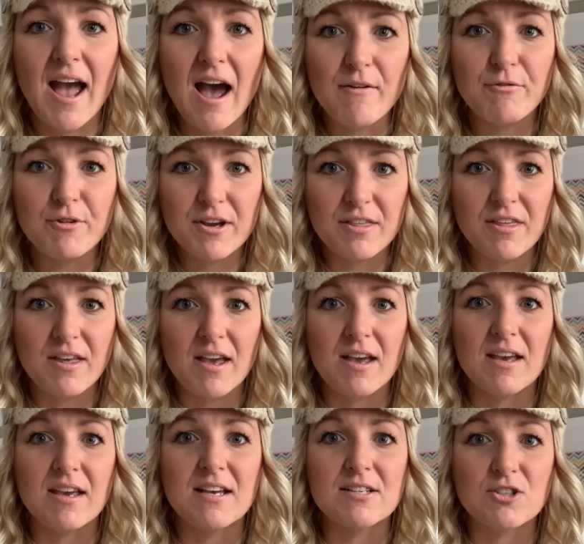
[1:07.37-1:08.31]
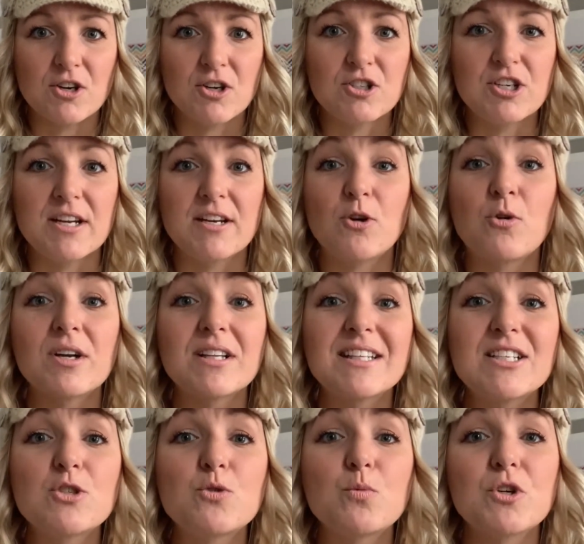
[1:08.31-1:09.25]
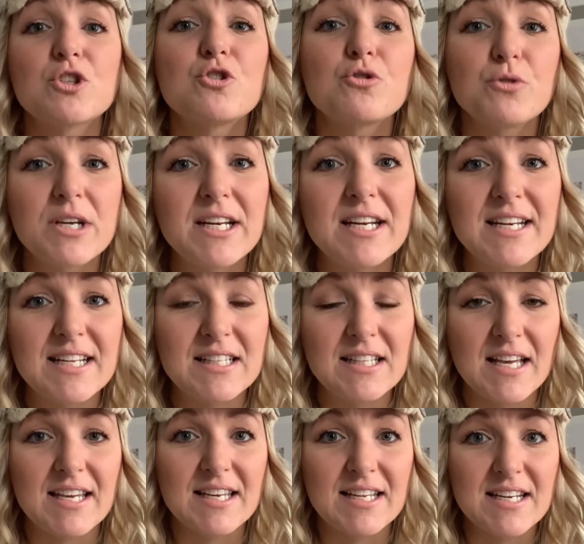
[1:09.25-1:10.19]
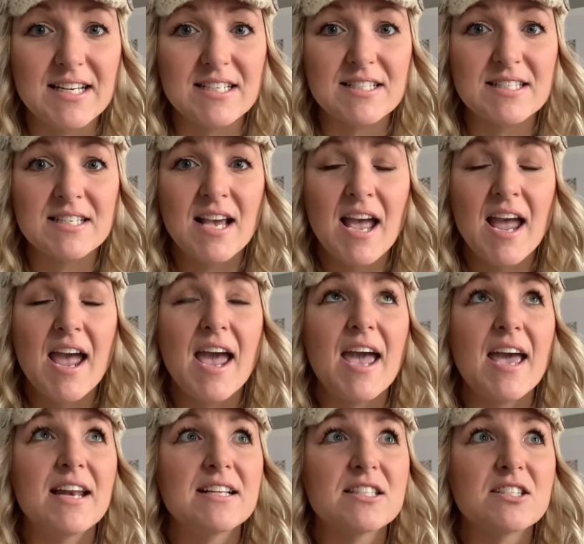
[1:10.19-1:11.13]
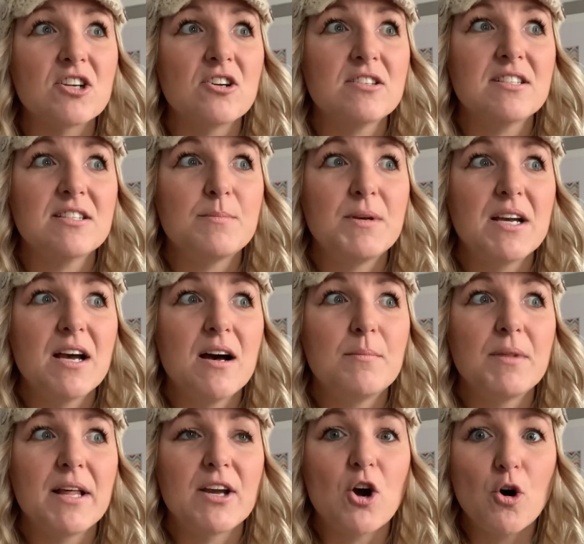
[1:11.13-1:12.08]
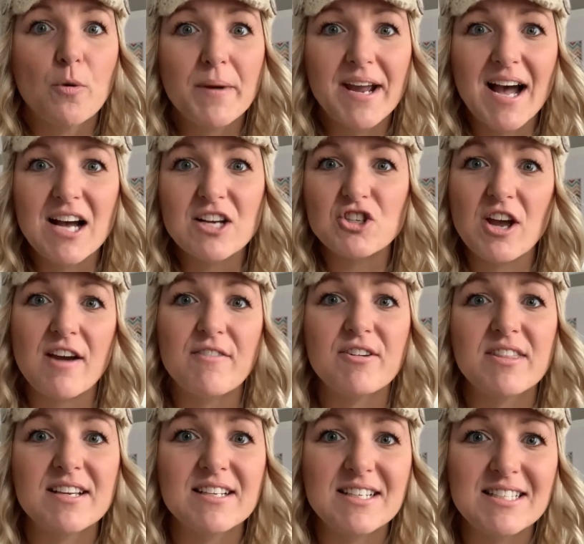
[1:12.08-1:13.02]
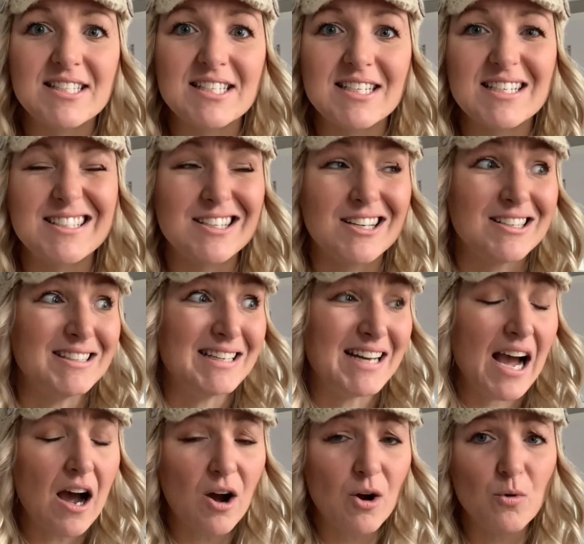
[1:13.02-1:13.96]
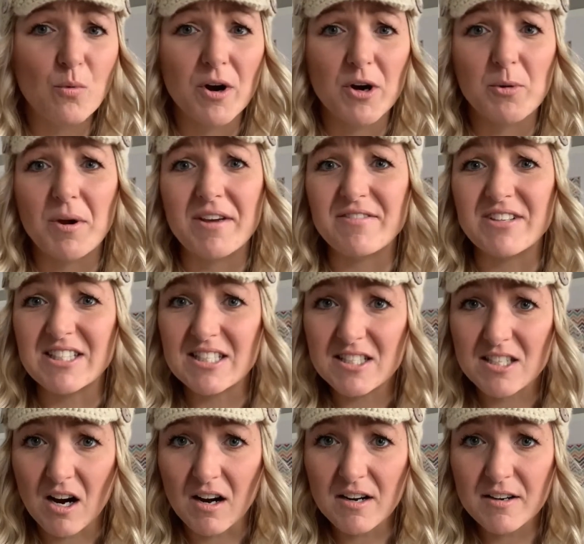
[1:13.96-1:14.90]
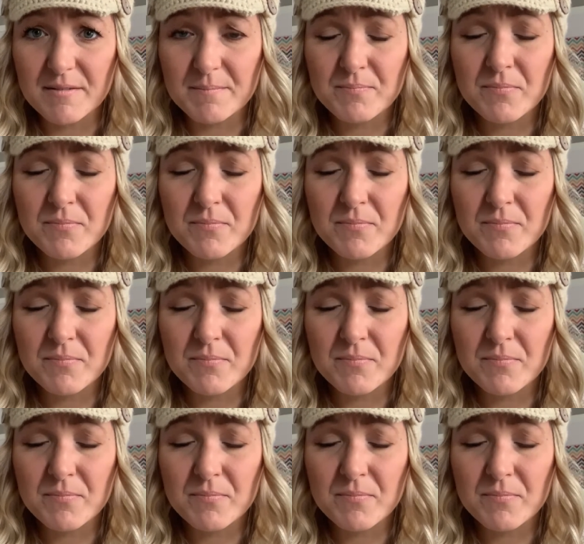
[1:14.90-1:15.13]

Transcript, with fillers: Everything is urgent, or at least we're treating it like it is. And it starts to become like, oh my gosh, everything needs to get done now. Where do I even start?